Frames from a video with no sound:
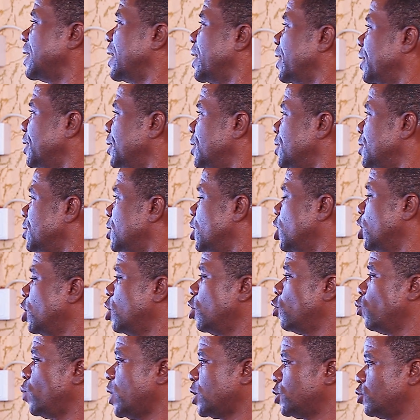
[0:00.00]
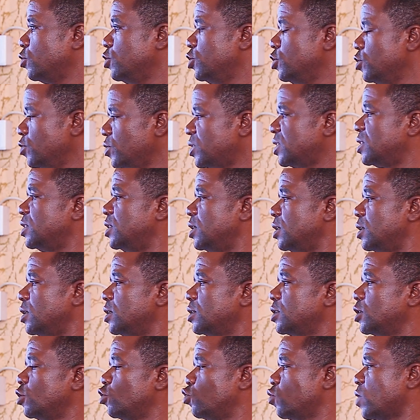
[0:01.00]
died. We have to use
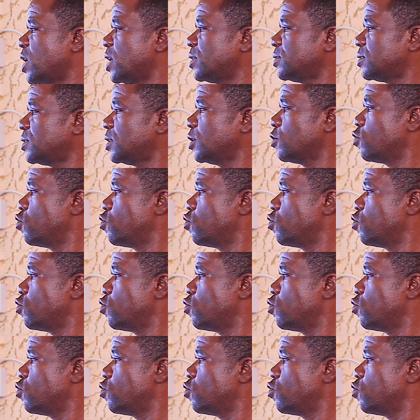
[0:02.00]
this to answer